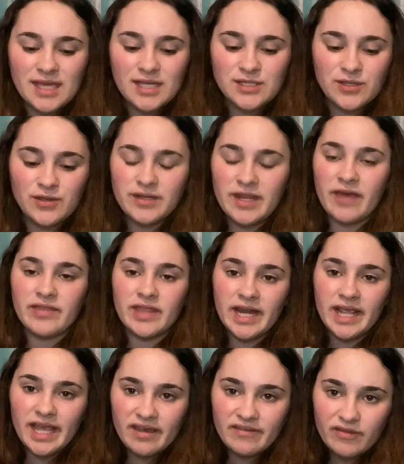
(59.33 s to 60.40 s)
So now that I
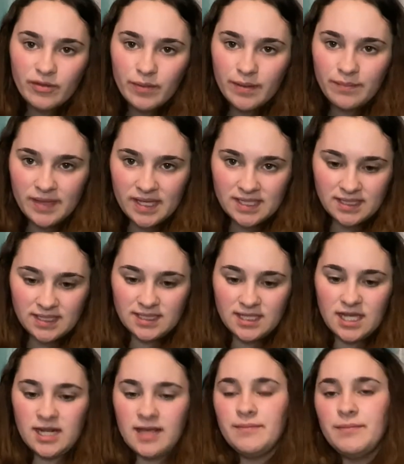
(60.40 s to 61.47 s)
have all my pieces
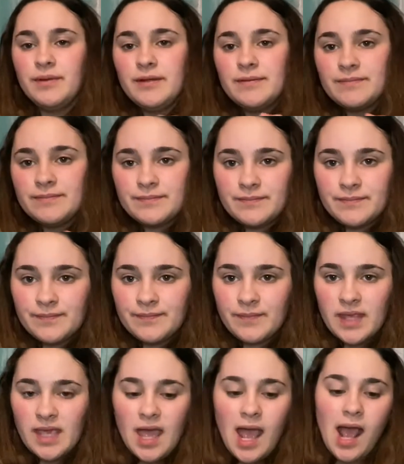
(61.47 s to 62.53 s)
cut up,
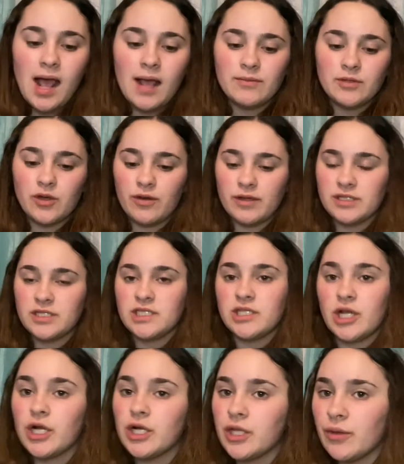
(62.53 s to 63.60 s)
I'm going to
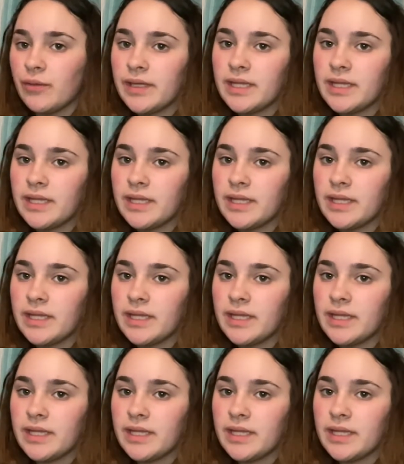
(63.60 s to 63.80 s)
start gluing